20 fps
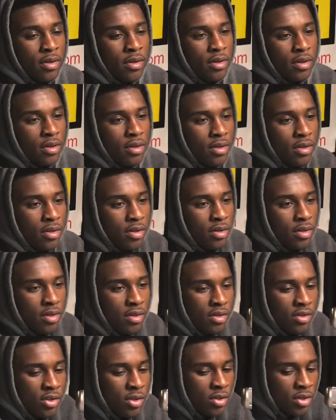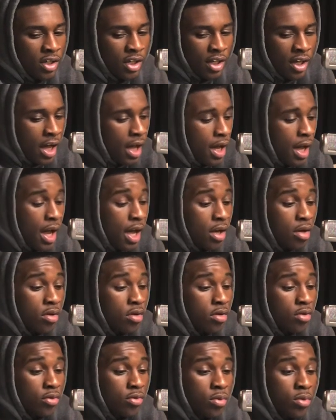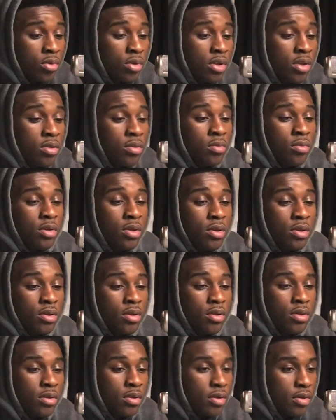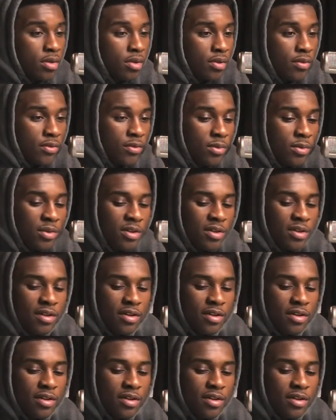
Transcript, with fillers: Okay. So, yeah, I, I go on tour with them, for real.